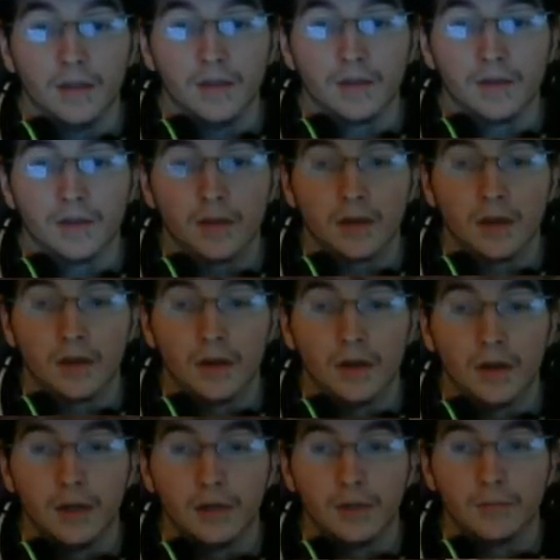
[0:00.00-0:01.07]
this,
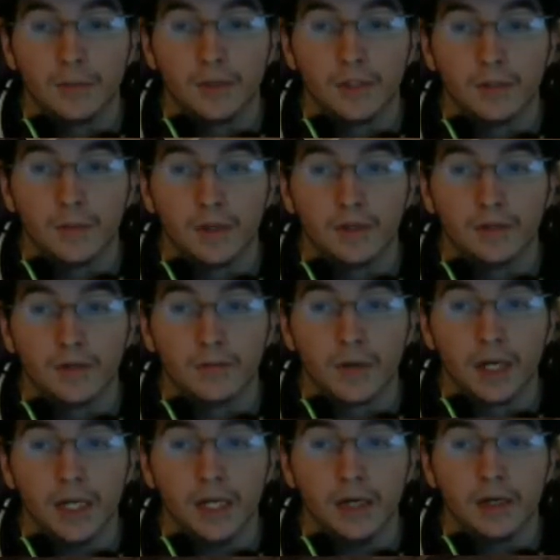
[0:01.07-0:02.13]
put some
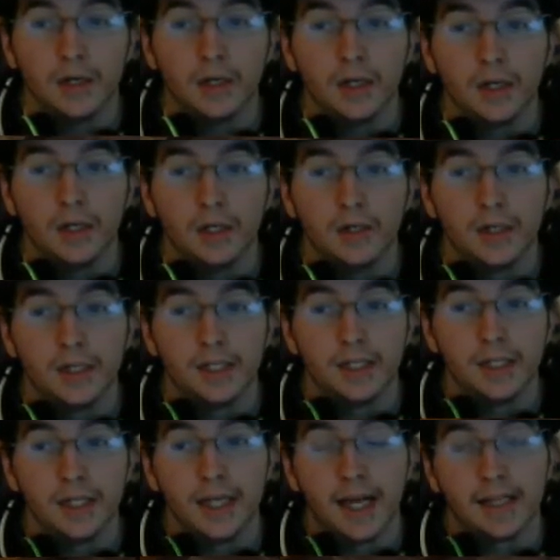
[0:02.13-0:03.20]
redstone right here,
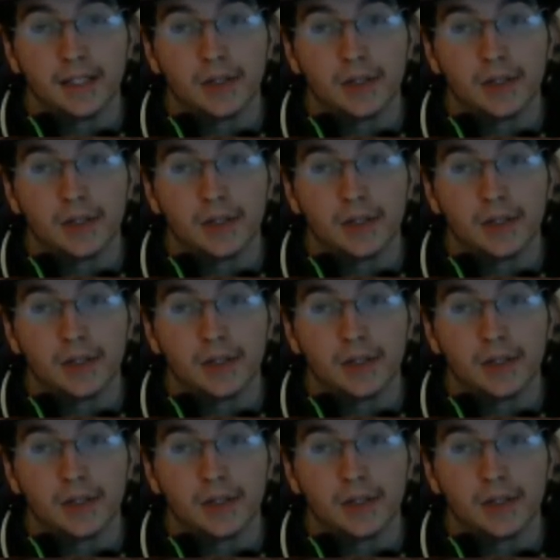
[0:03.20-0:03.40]
you could see